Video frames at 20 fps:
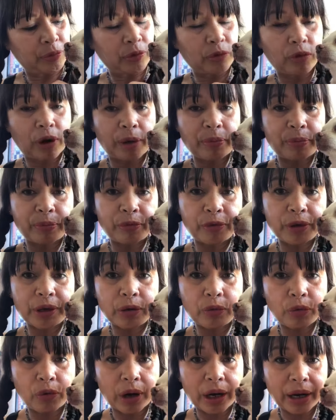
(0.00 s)
wrapped
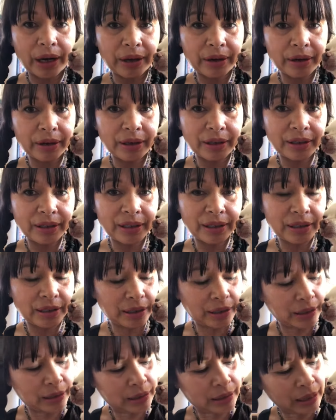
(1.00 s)
with wire. This
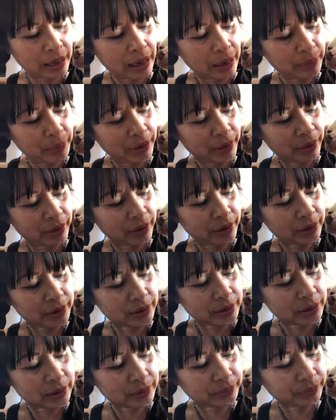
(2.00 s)
is
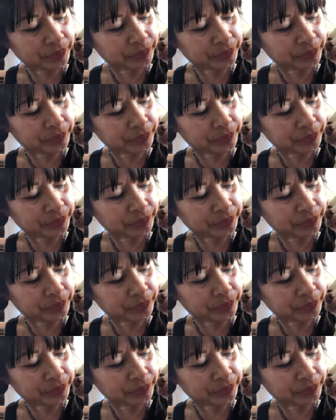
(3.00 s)
amethyst.